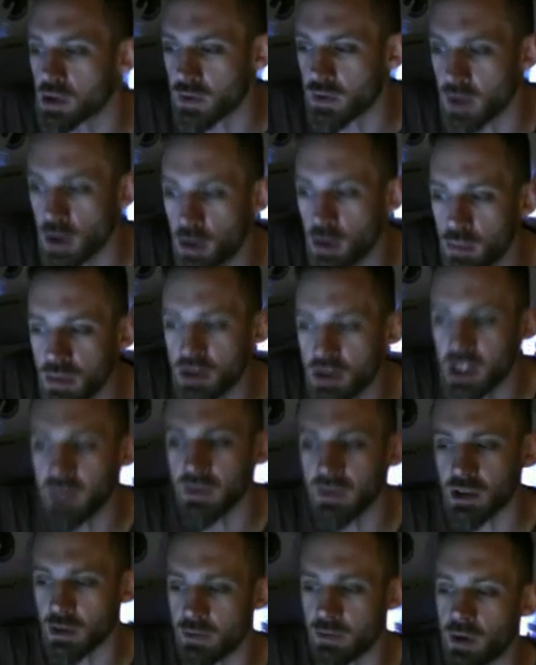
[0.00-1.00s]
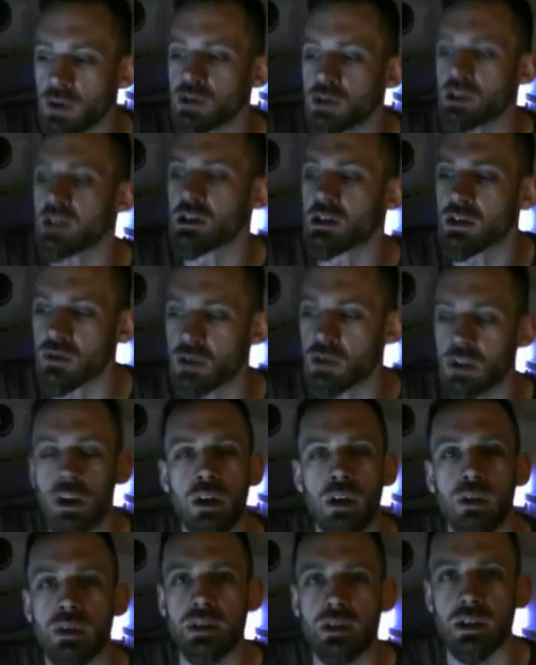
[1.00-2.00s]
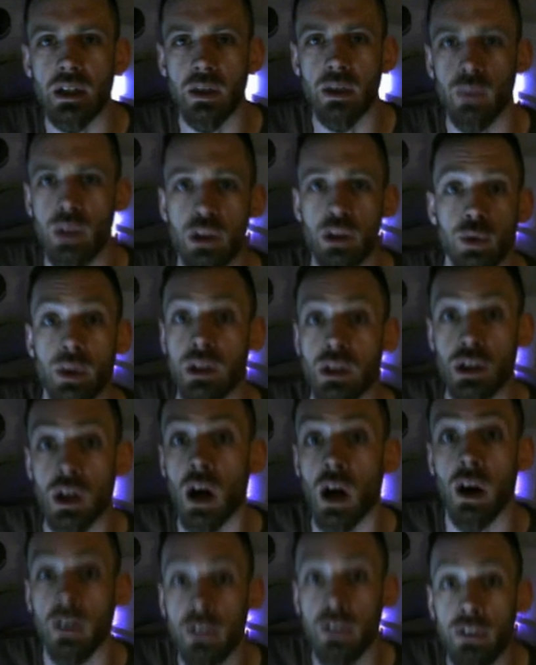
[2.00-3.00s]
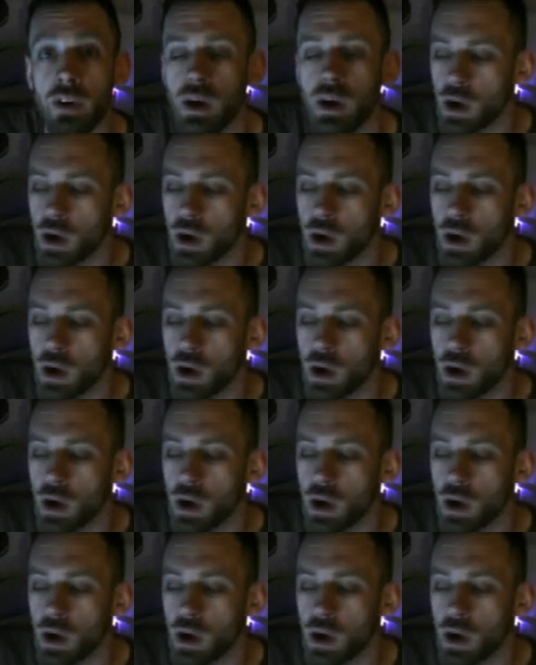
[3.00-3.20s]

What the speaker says: if the numbers give us a false sense of security and we switch off,